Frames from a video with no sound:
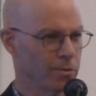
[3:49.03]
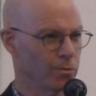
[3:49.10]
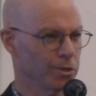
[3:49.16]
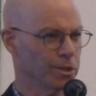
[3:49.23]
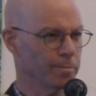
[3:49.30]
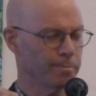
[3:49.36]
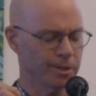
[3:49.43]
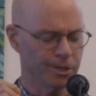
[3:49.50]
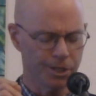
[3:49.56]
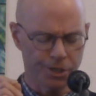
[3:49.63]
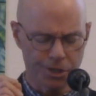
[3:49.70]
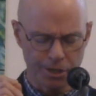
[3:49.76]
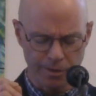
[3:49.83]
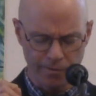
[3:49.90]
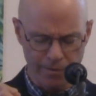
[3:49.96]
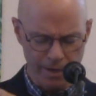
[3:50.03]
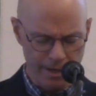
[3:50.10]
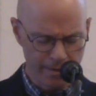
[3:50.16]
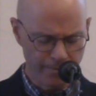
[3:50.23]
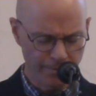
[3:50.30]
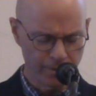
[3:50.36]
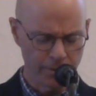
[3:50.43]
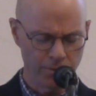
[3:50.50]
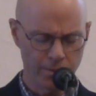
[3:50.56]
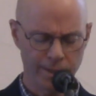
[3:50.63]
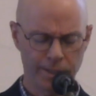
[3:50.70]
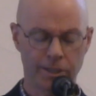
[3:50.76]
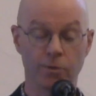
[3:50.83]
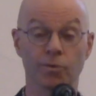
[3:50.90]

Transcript: It was a position of influence.